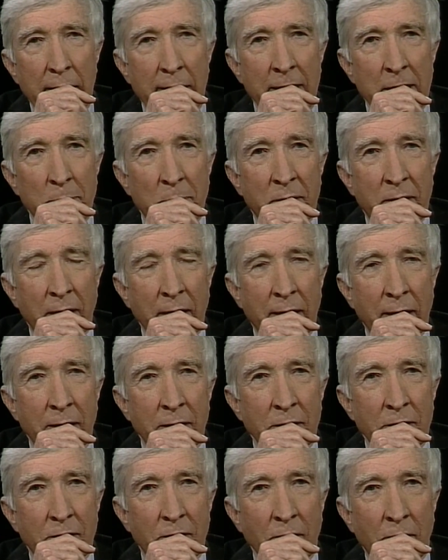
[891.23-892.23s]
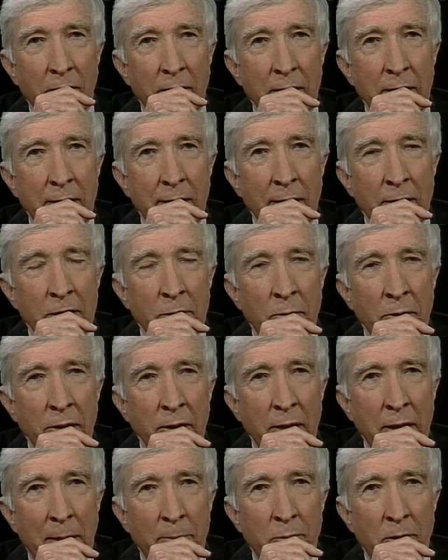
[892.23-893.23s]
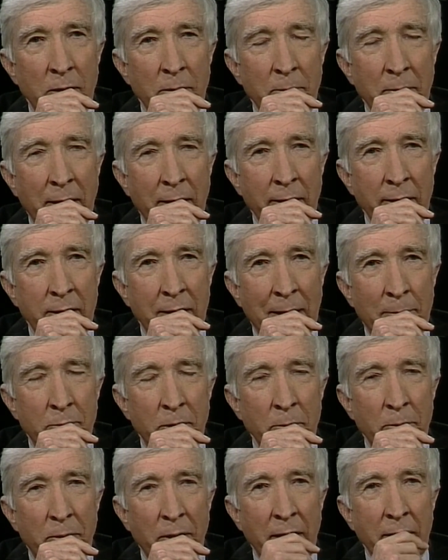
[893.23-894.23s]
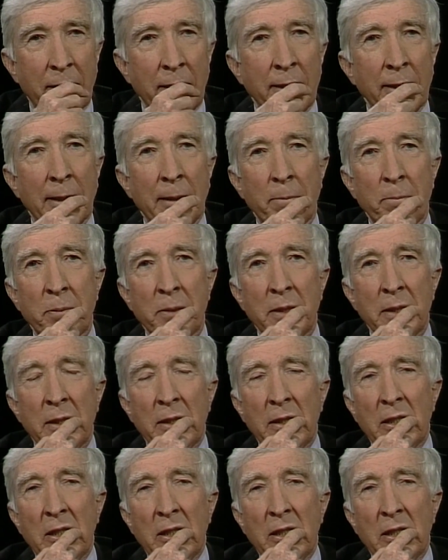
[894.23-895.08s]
This particular story deals with a couple, married couple breaking up